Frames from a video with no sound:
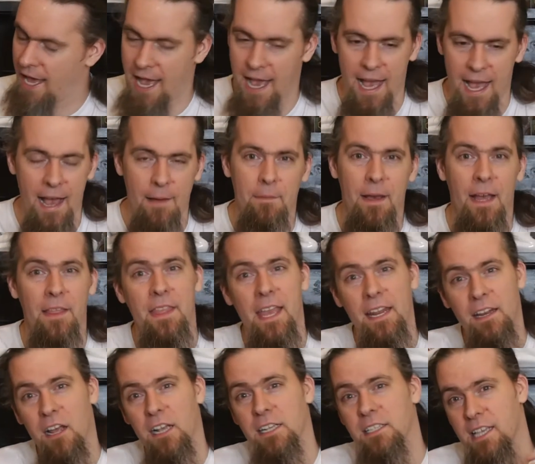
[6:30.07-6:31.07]
And
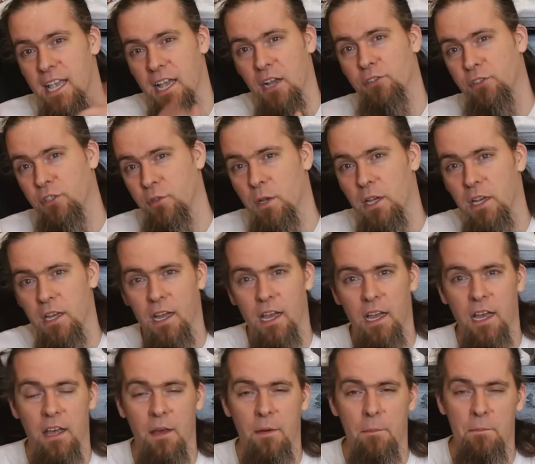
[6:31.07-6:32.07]
then, like I say, I'll do
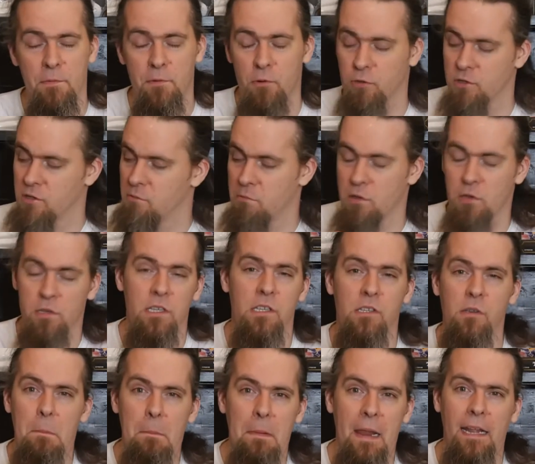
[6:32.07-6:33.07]
a thoughts and
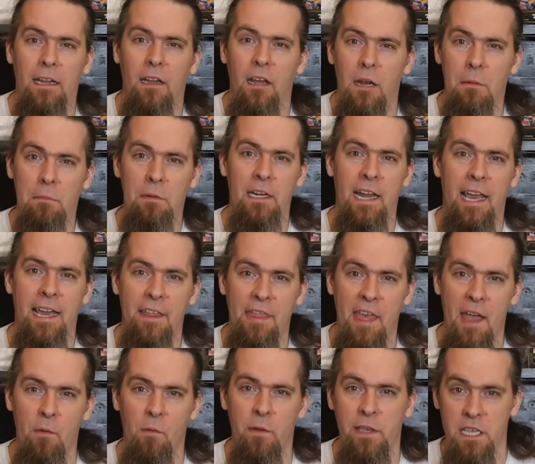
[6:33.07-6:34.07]
musings on Black Library later
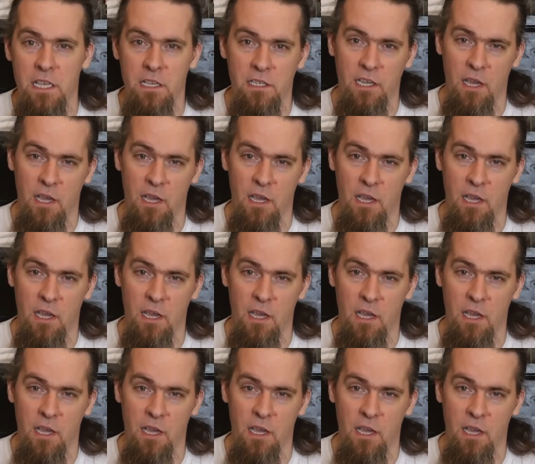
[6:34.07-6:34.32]
that week.